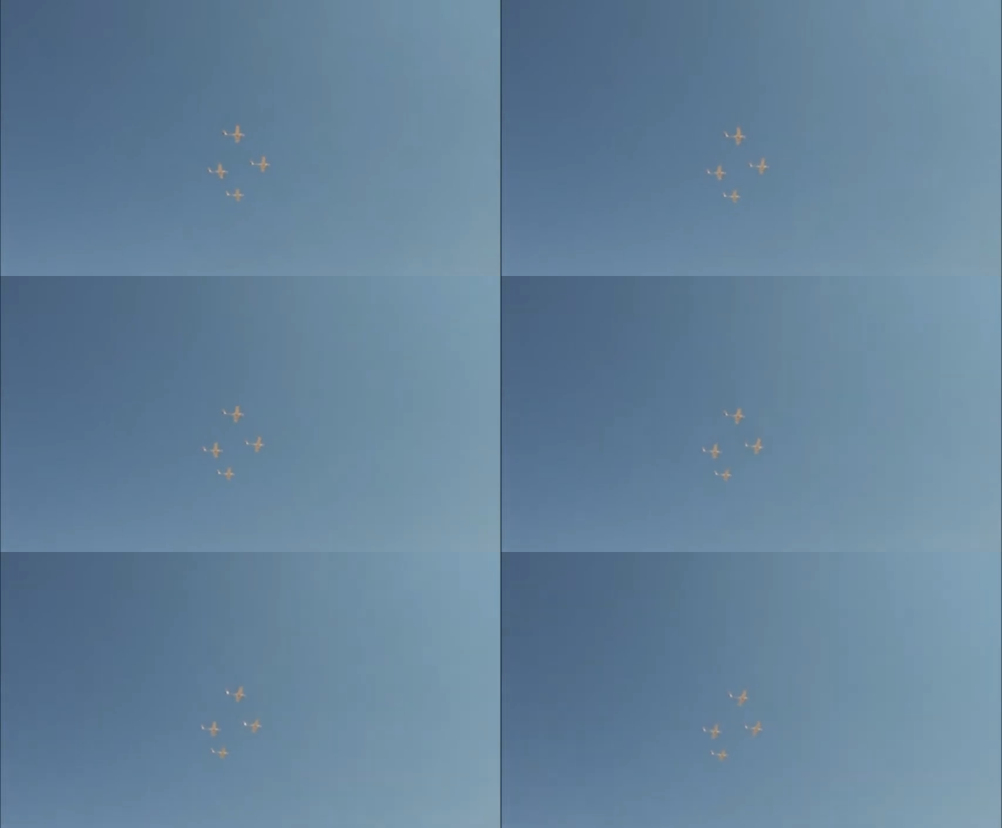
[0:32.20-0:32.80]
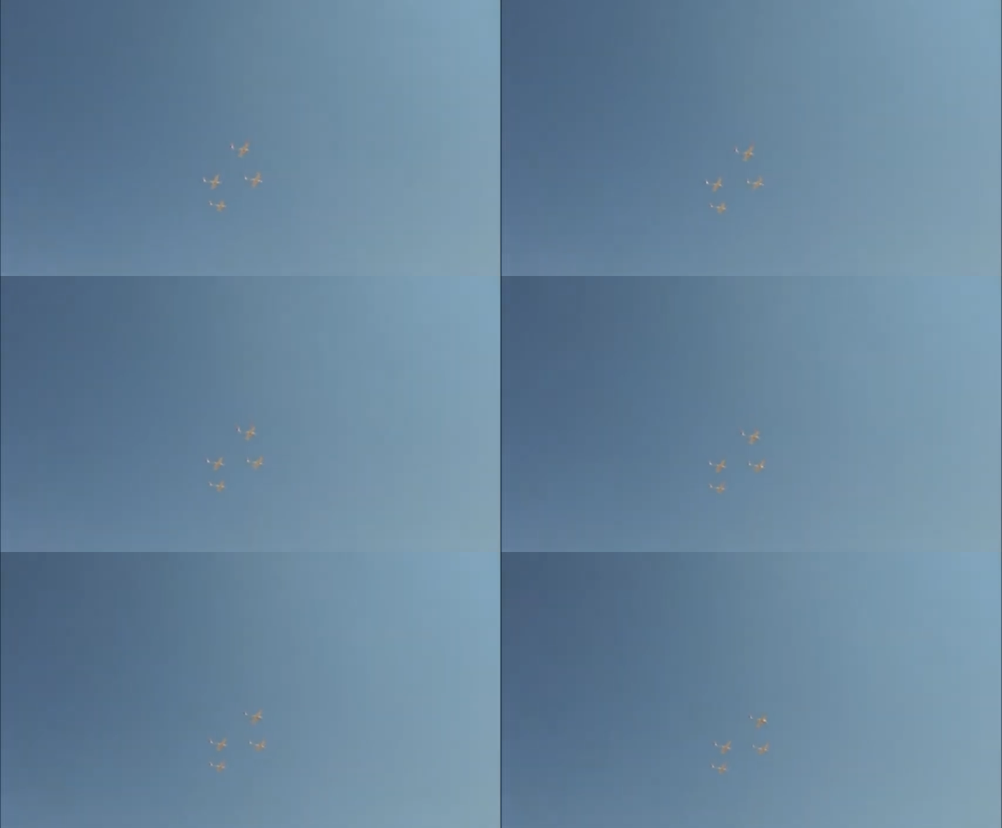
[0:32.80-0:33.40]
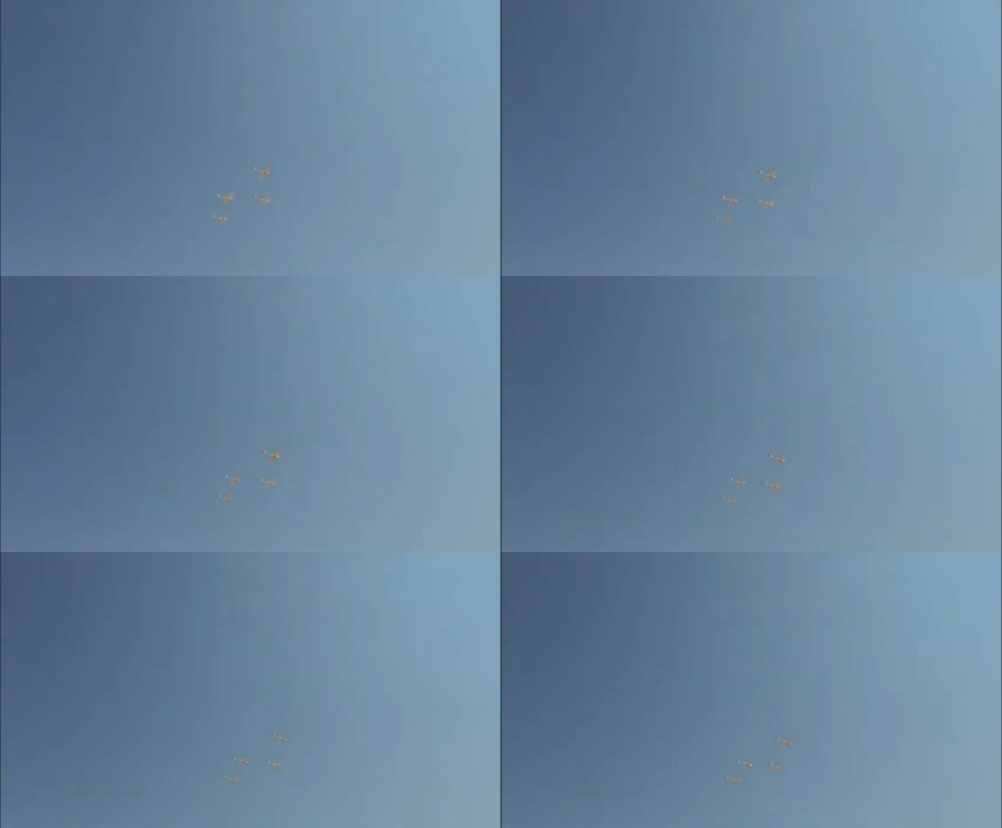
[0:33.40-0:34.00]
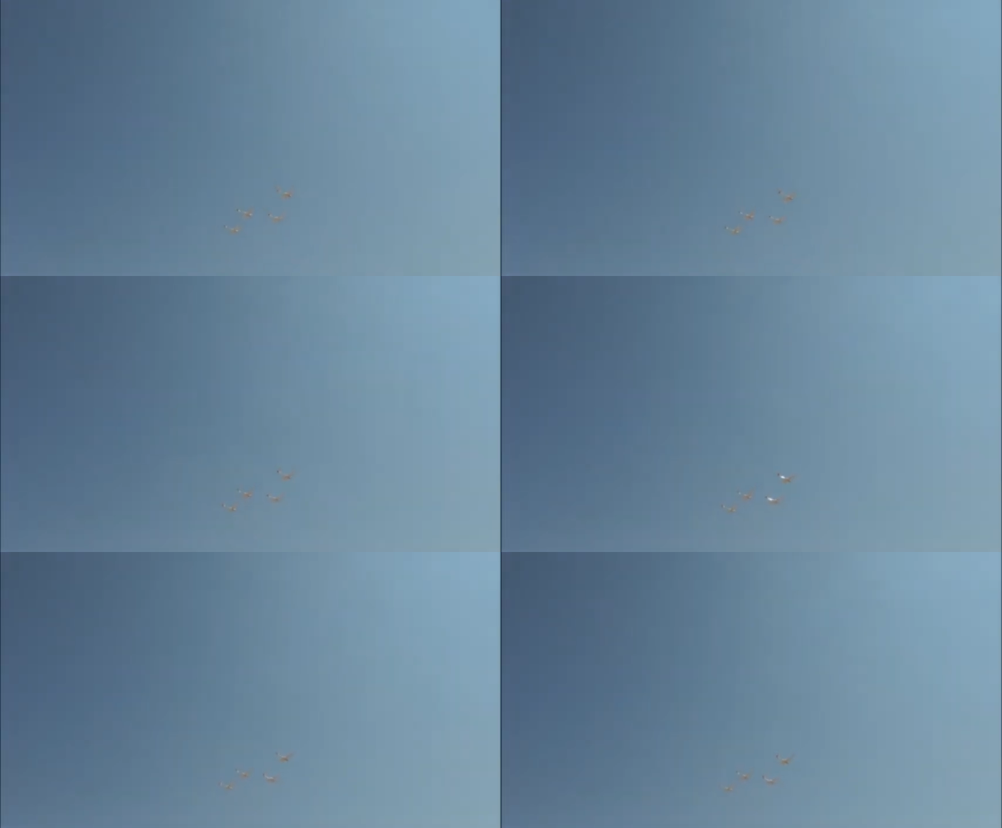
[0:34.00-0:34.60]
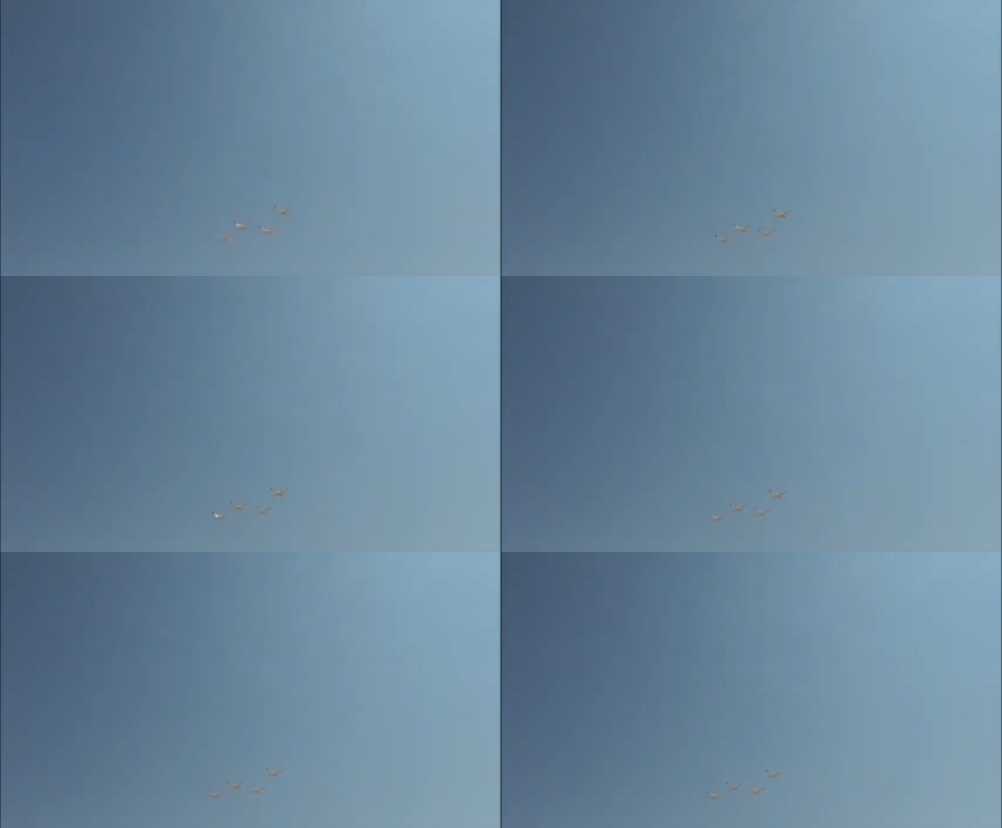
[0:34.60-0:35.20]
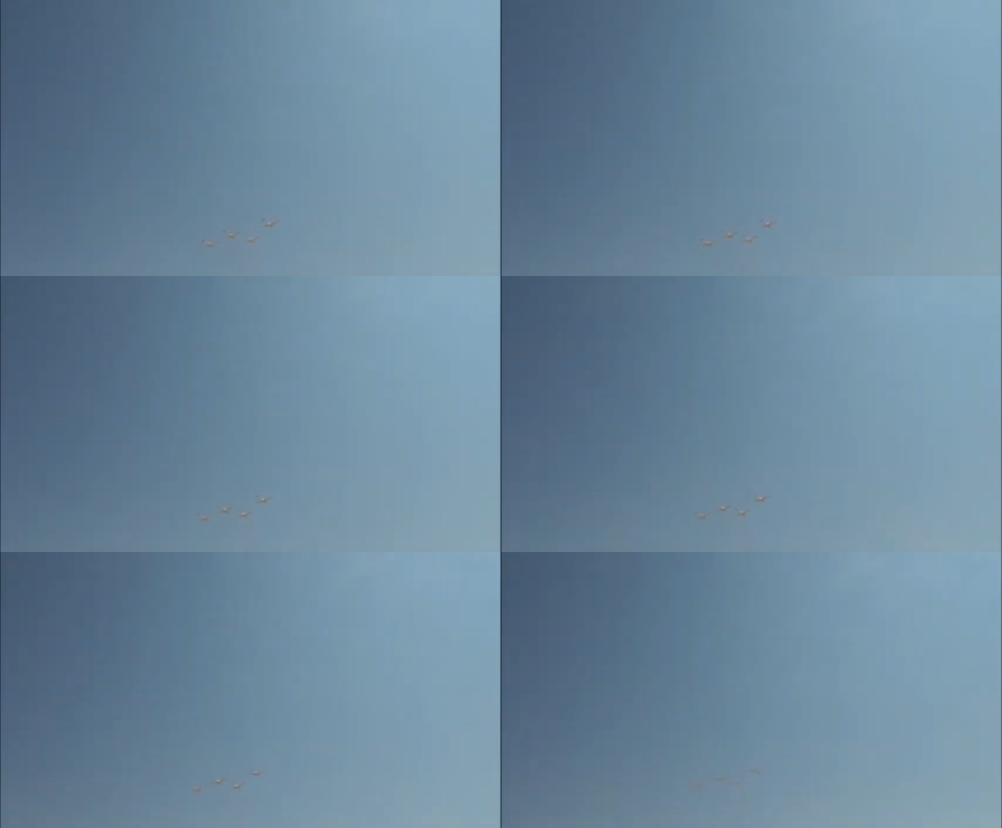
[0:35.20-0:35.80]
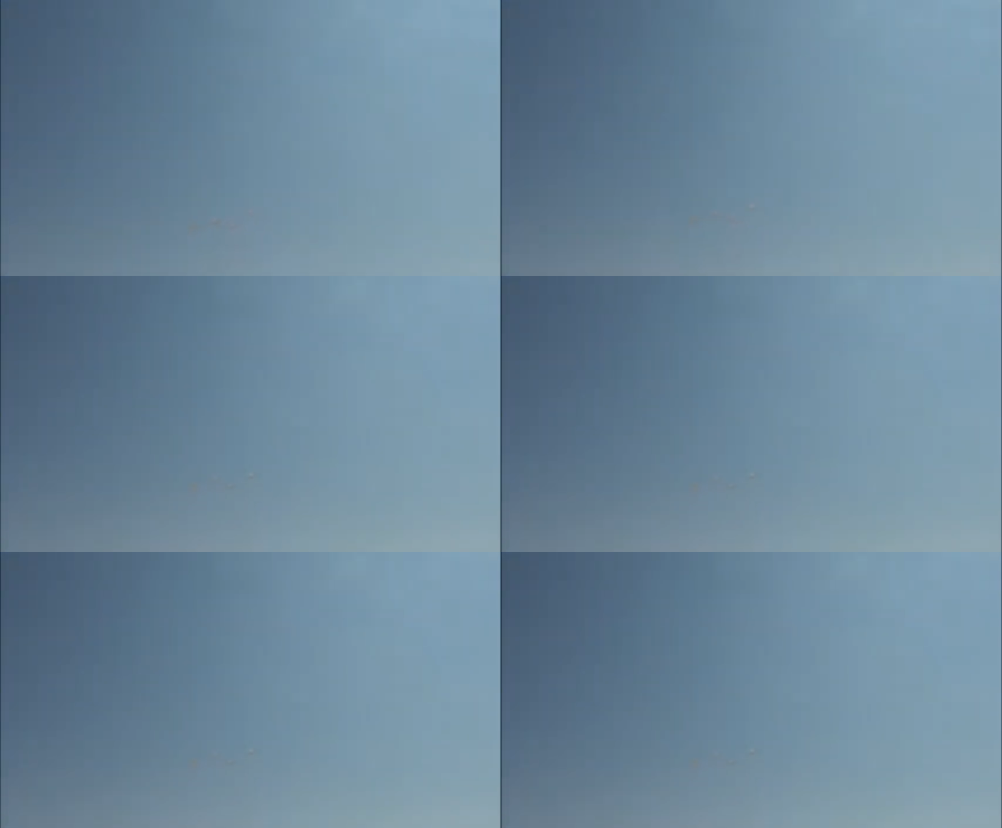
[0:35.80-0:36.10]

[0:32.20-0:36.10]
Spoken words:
(no speaker visible)